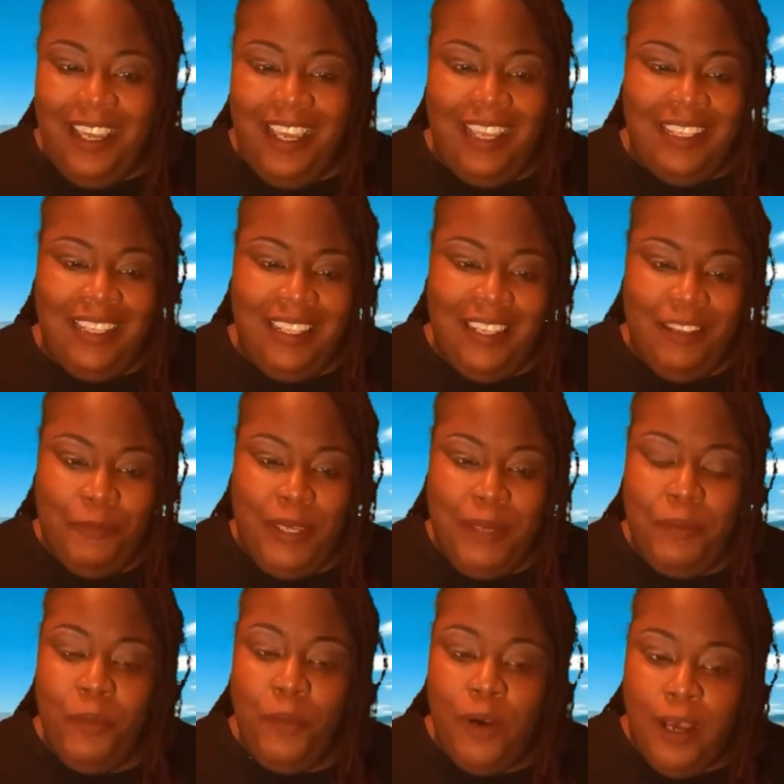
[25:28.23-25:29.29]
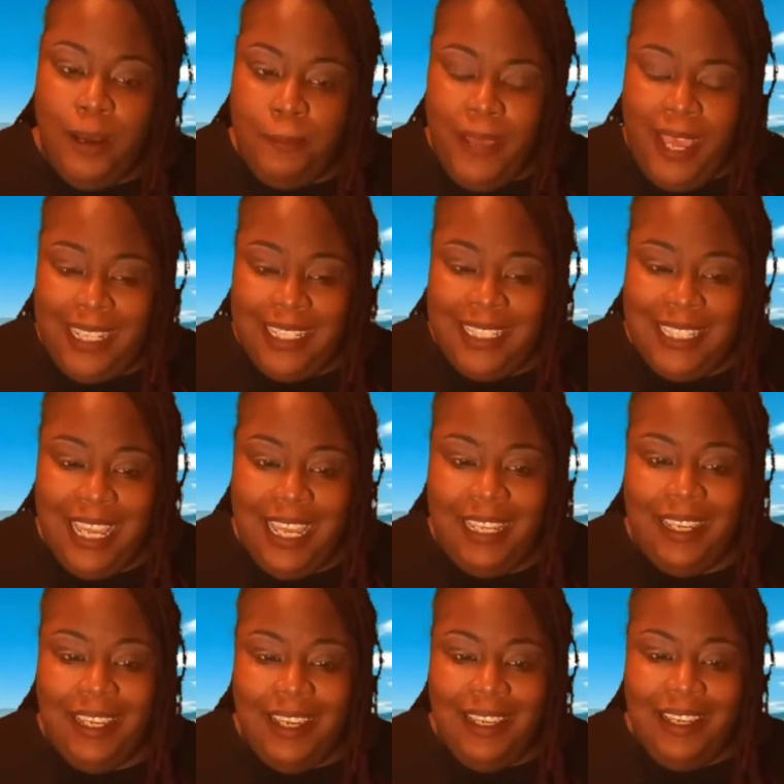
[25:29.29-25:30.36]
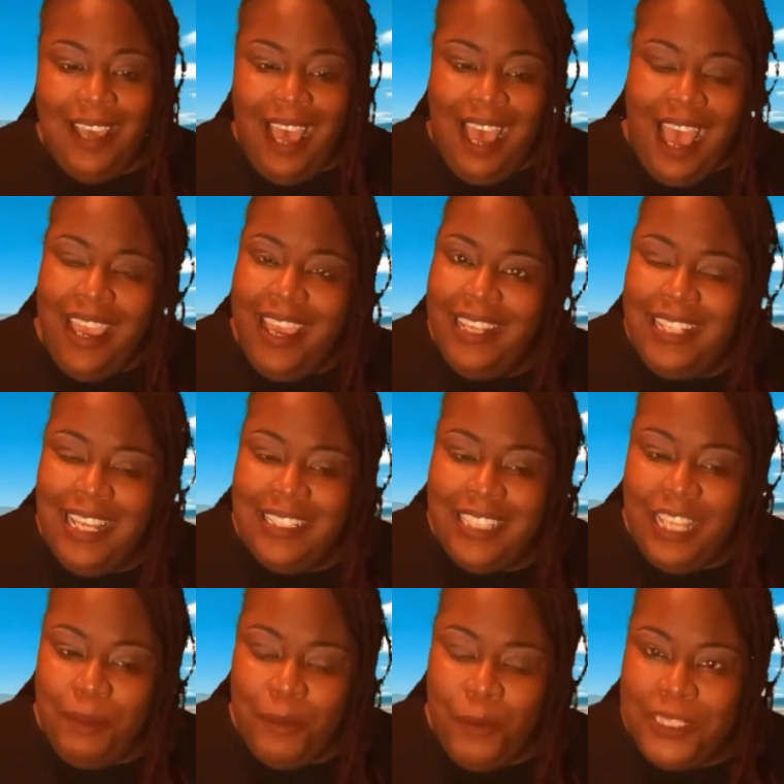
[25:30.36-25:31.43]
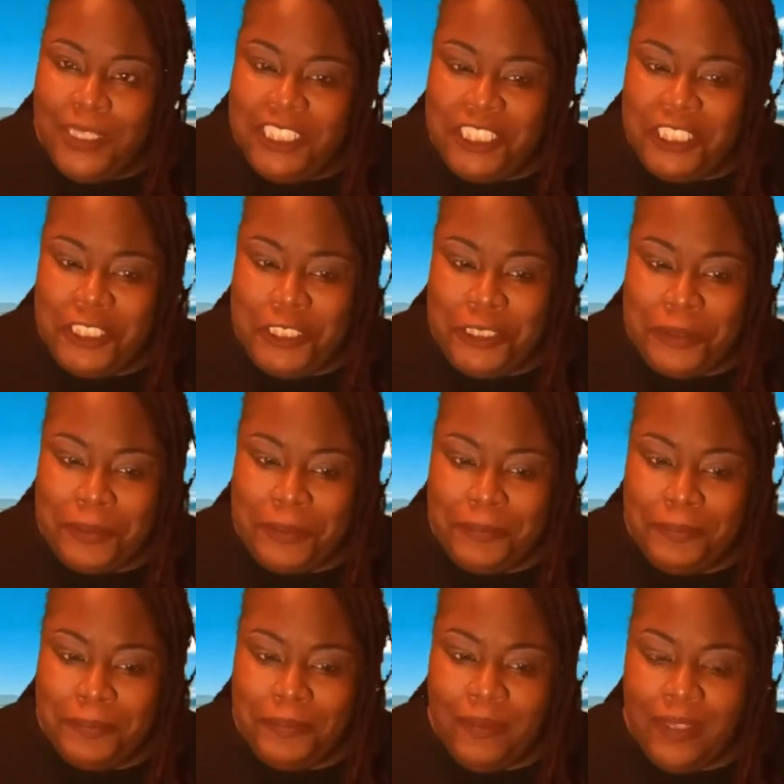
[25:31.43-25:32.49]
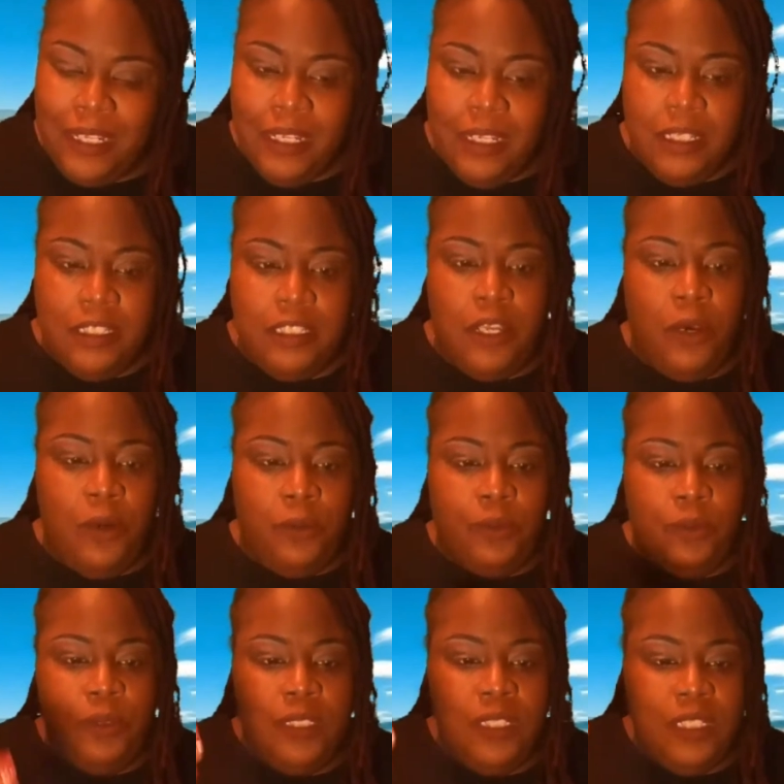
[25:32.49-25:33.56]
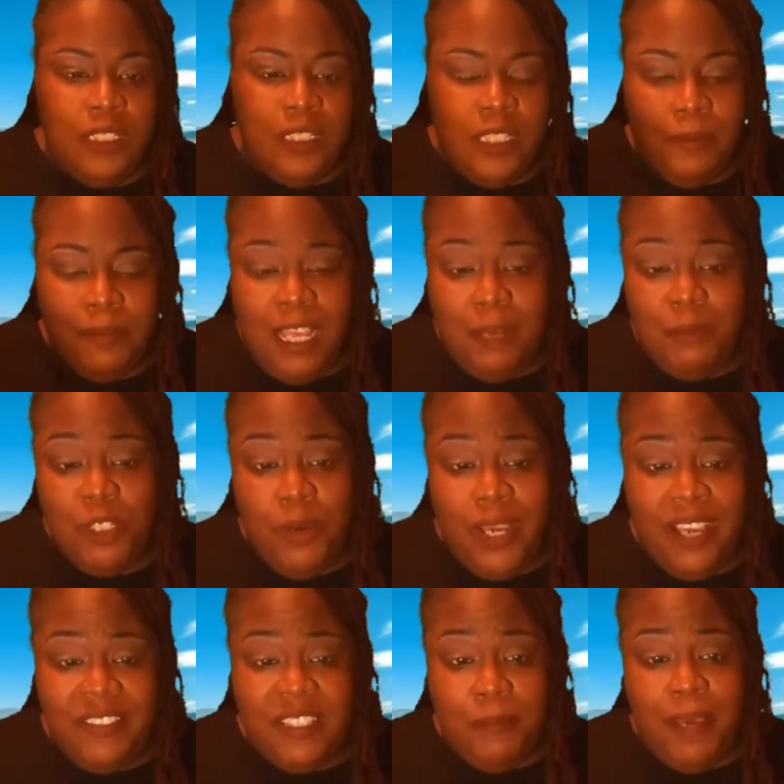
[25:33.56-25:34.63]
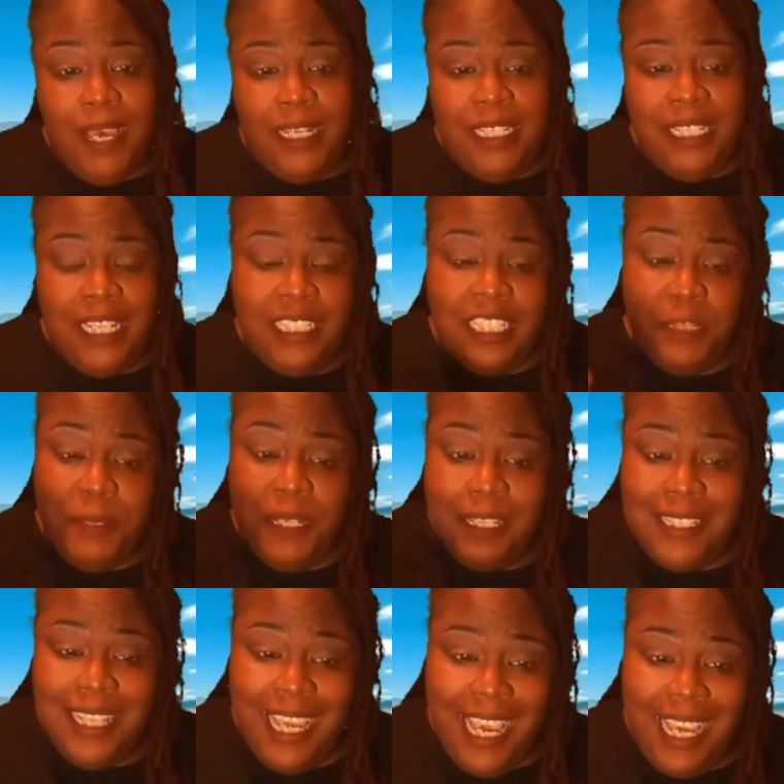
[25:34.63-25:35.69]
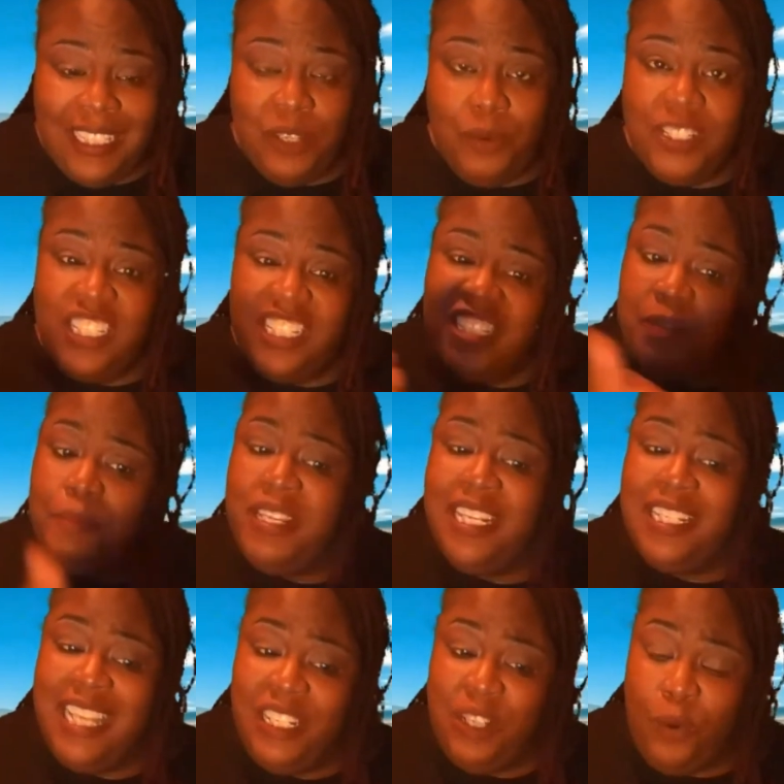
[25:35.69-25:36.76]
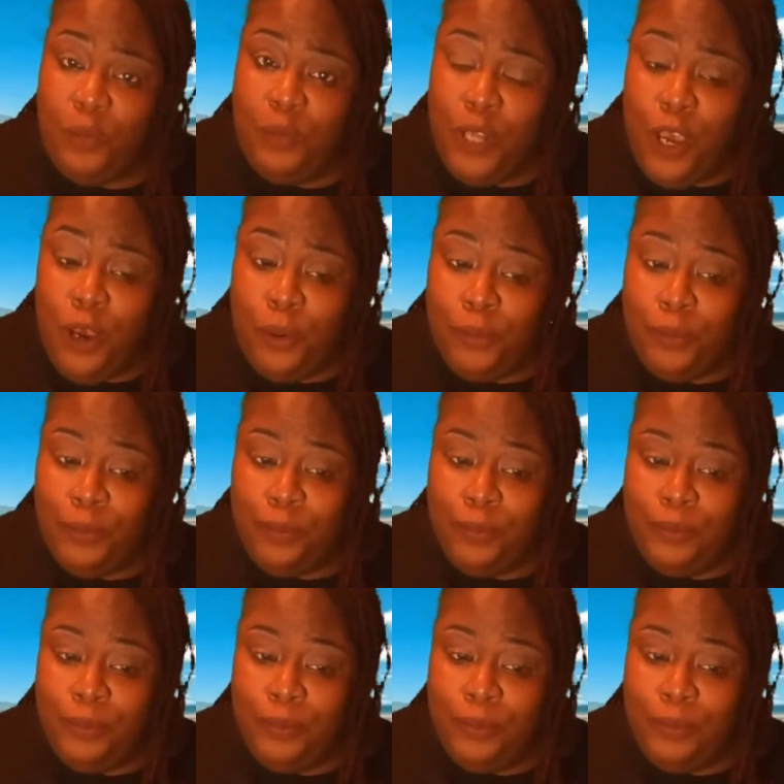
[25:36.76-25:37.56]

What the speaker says: And people will come back and say, I had that same question too. So sometimes you'll have somebody that just because they ask the question doesn't mean that they don't know.